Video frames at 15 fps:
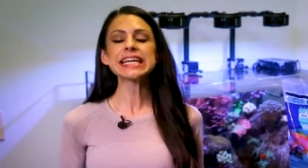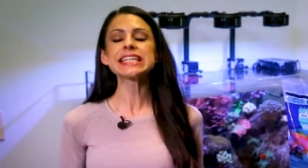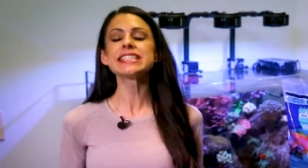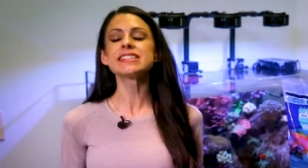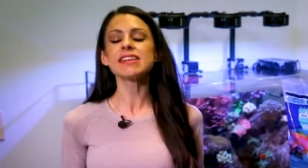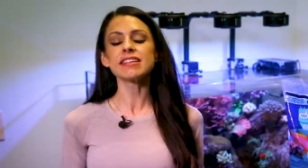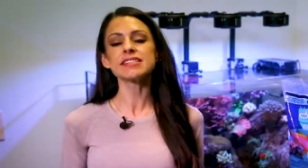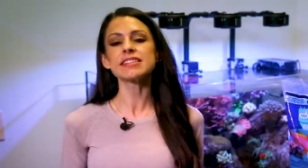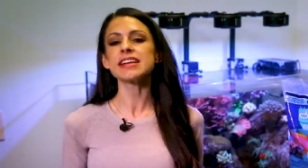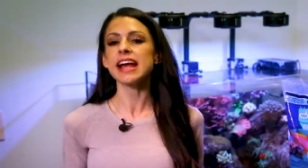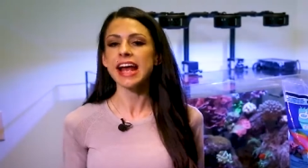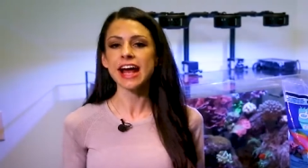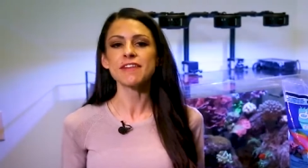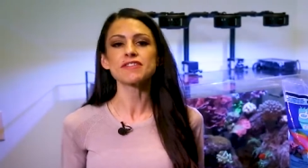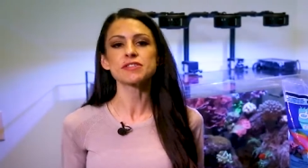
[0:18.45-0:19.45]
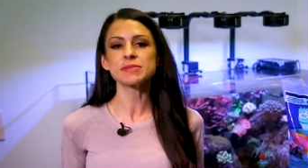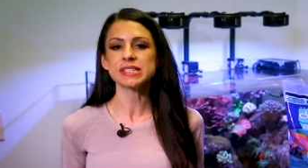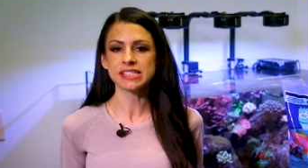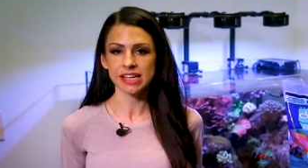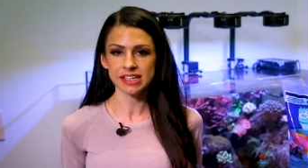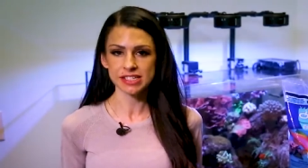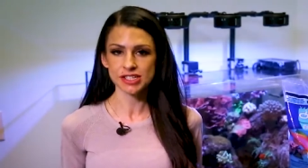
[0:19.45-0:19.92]
It doesn't have to be
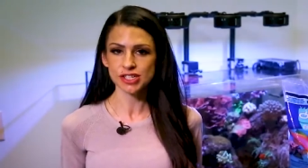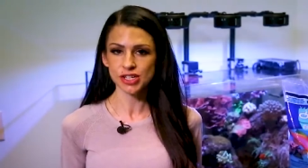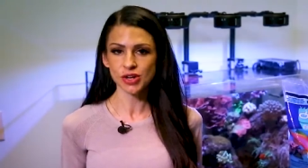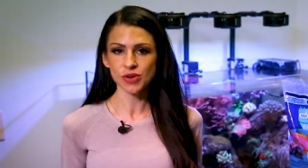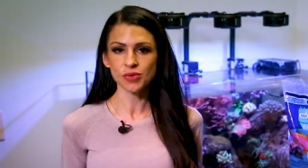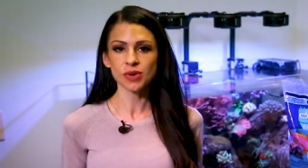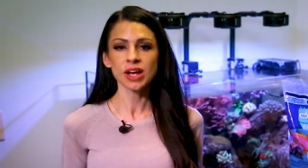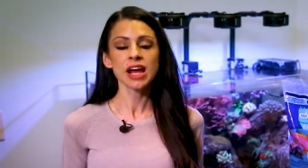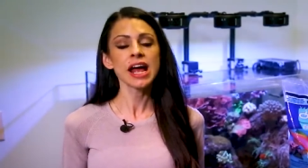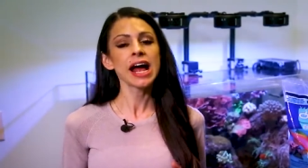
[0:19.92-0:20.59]
set in stone.